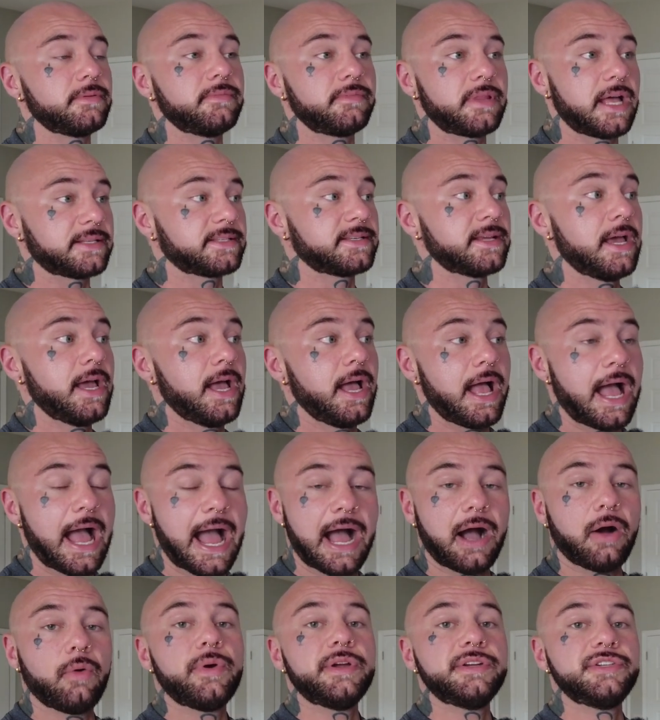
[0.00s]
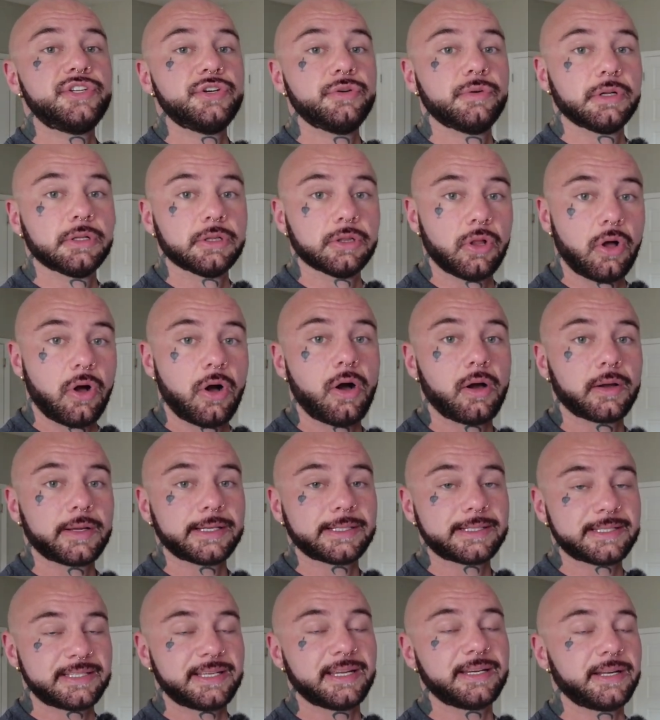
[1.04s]
That's how we do a long
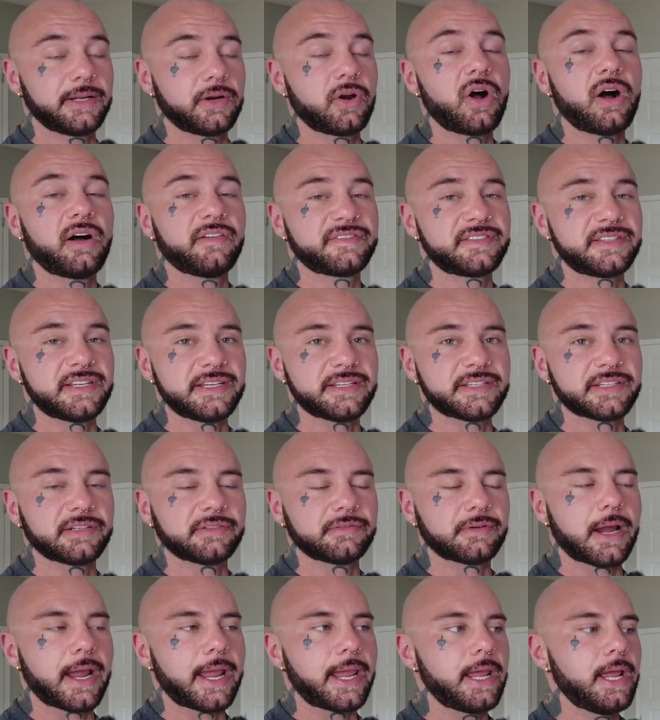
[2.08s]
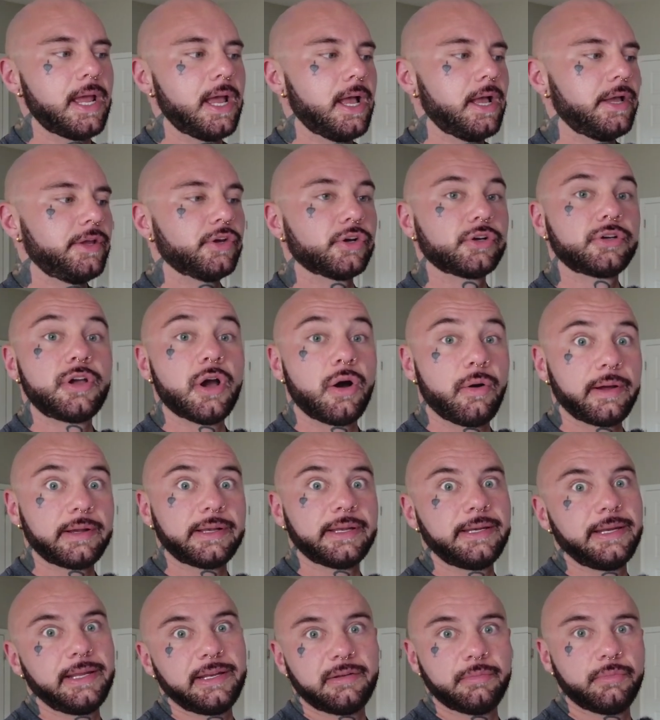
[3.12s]
extended off season, right? You're going
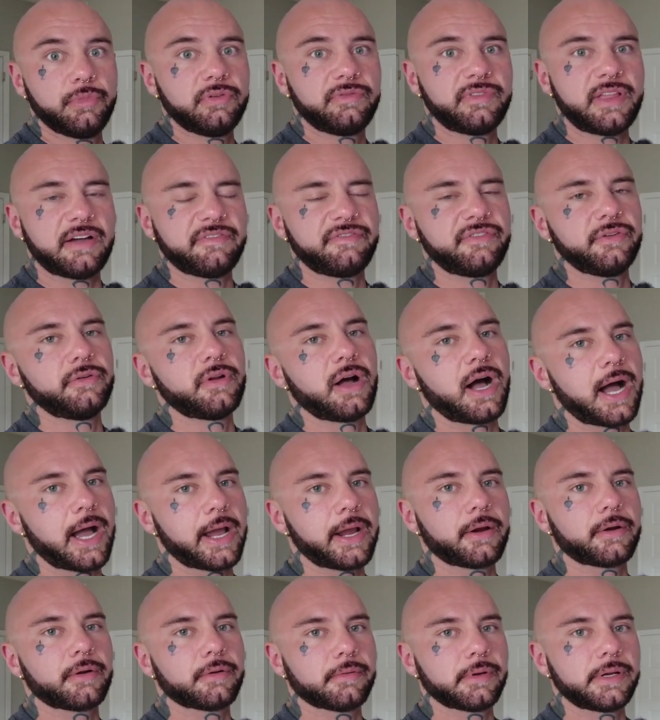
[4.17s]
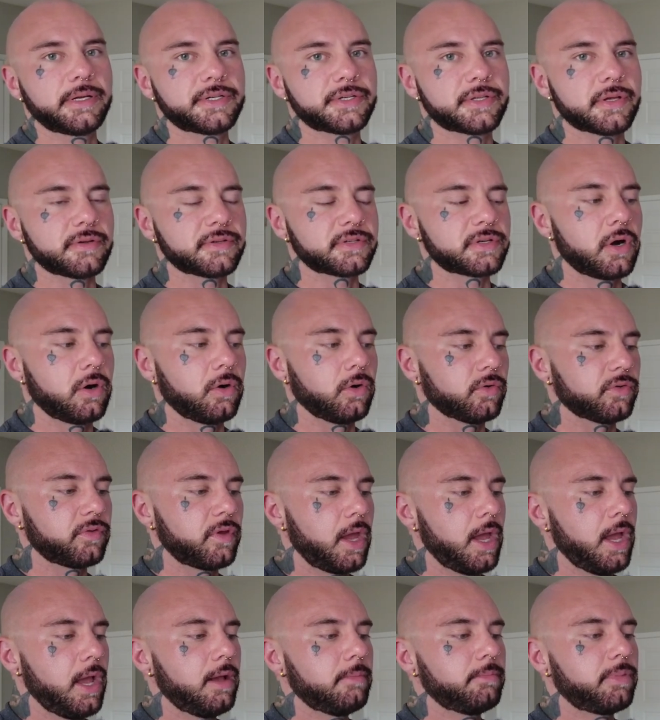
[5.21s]
to need to move that food higher to reach those goals.
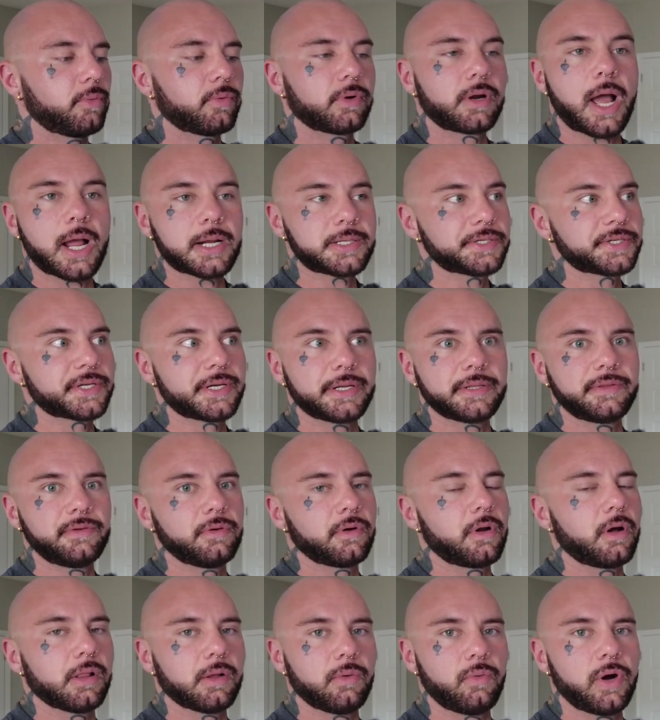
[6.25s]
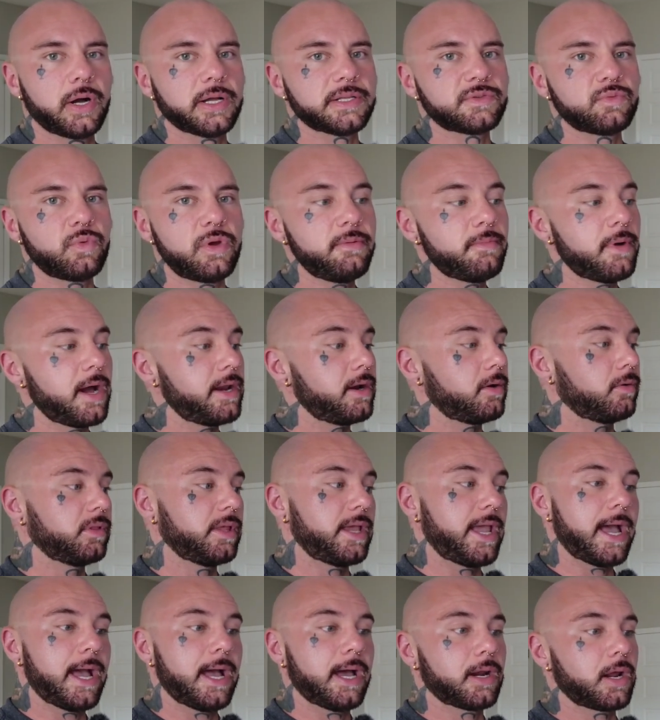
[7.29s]
But we're not just gonna do it all at once. We might
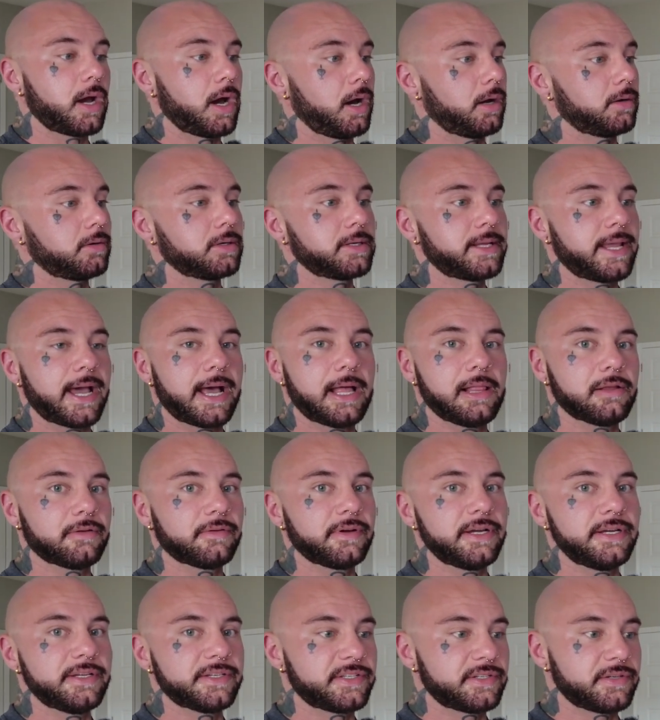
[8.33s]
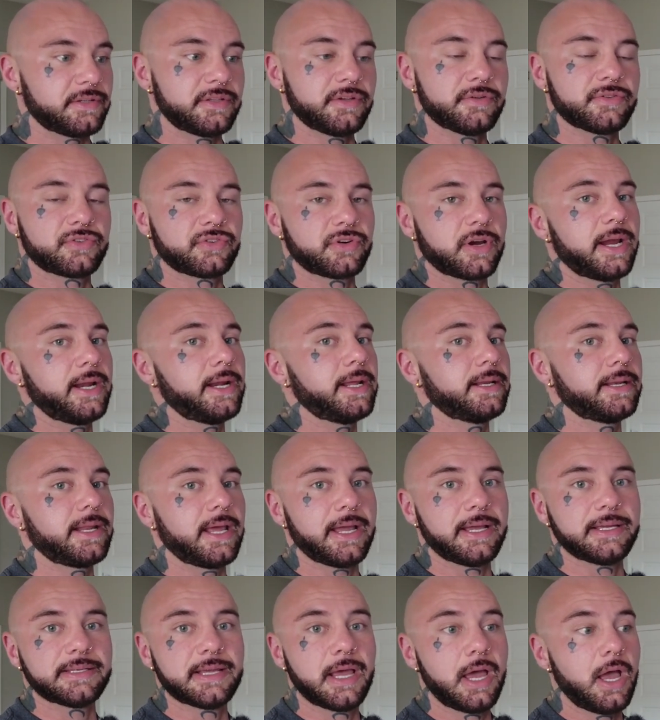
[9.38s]
only add 100 calories to those training
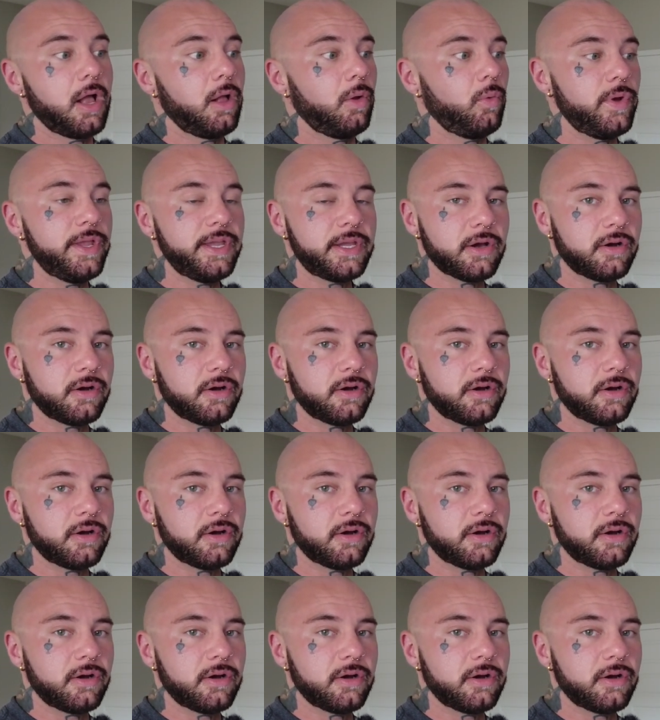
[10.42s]
days week